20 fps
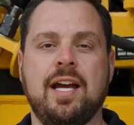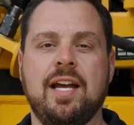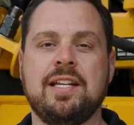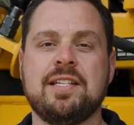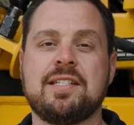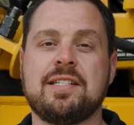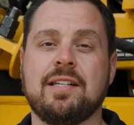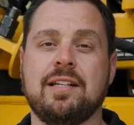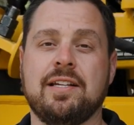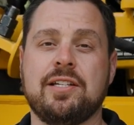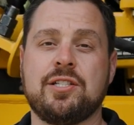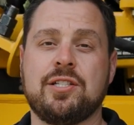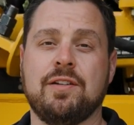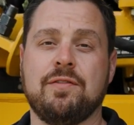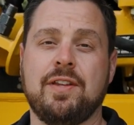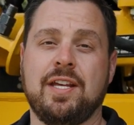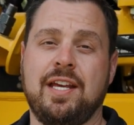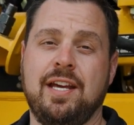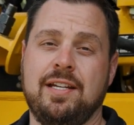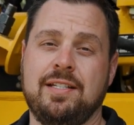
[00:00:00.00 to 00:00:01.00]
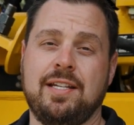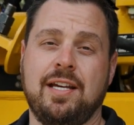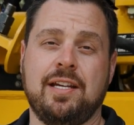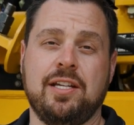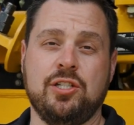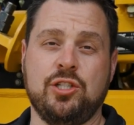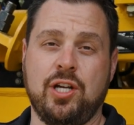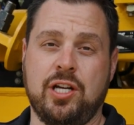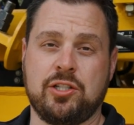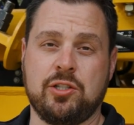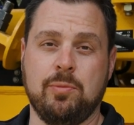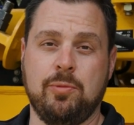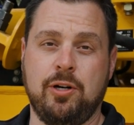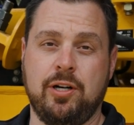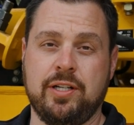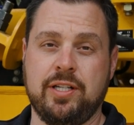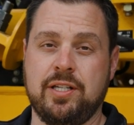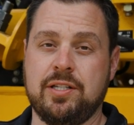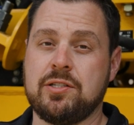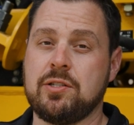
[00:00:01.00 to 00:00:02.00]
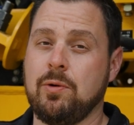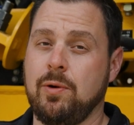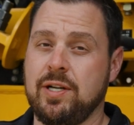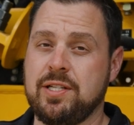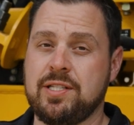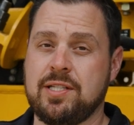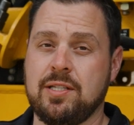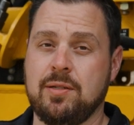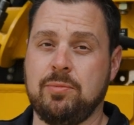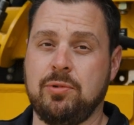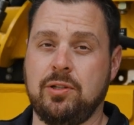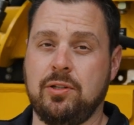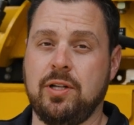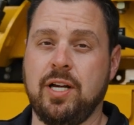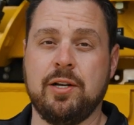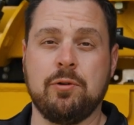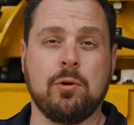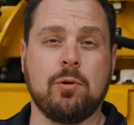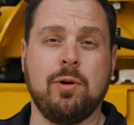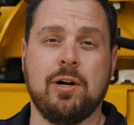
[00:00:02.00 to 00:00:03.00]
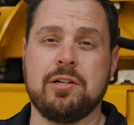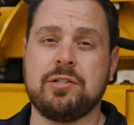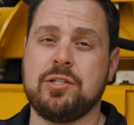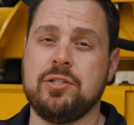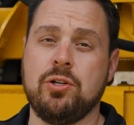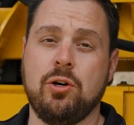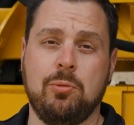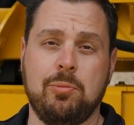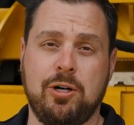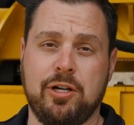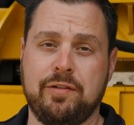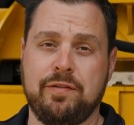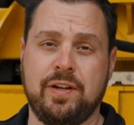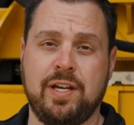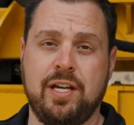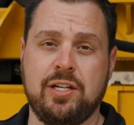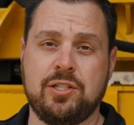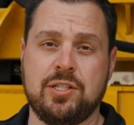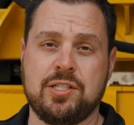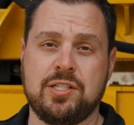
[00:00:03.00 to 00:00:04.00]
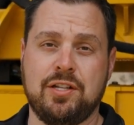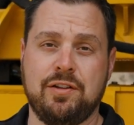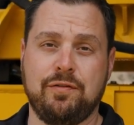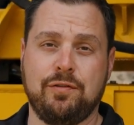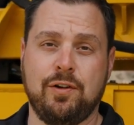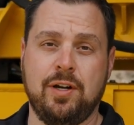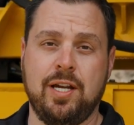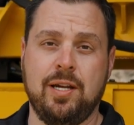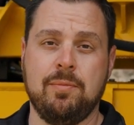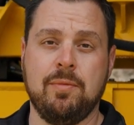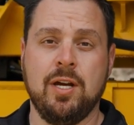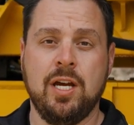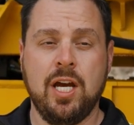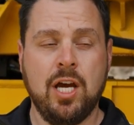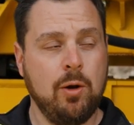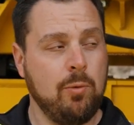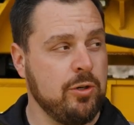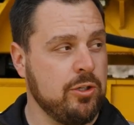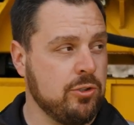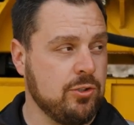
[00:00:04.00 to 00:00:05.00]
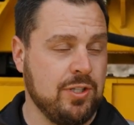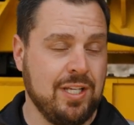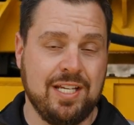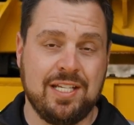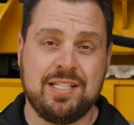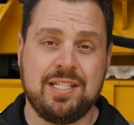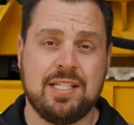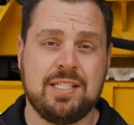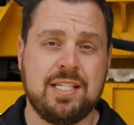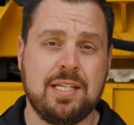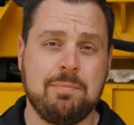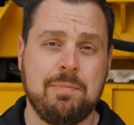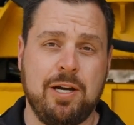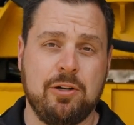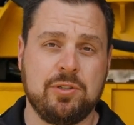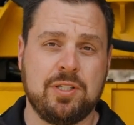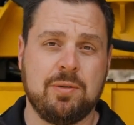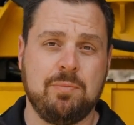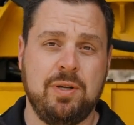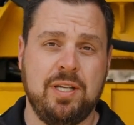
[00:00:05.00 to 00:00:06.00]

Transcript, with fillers: Installation of the K-Tec ejector body is quite simple and requires no modifications to the frame. We use the existing mounting